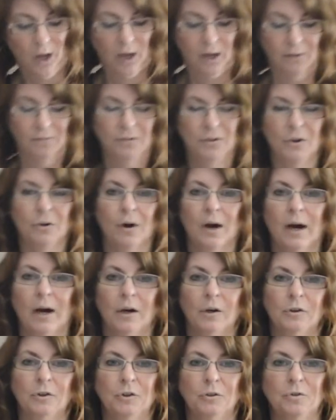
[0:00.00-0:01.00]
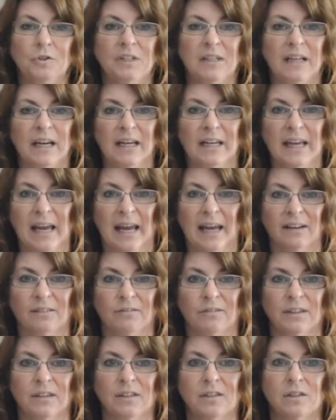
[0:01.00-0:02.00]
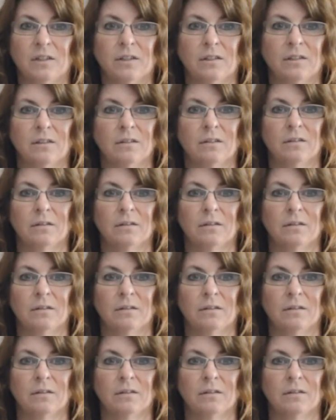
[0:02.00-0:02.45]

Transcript: If you are using a canvas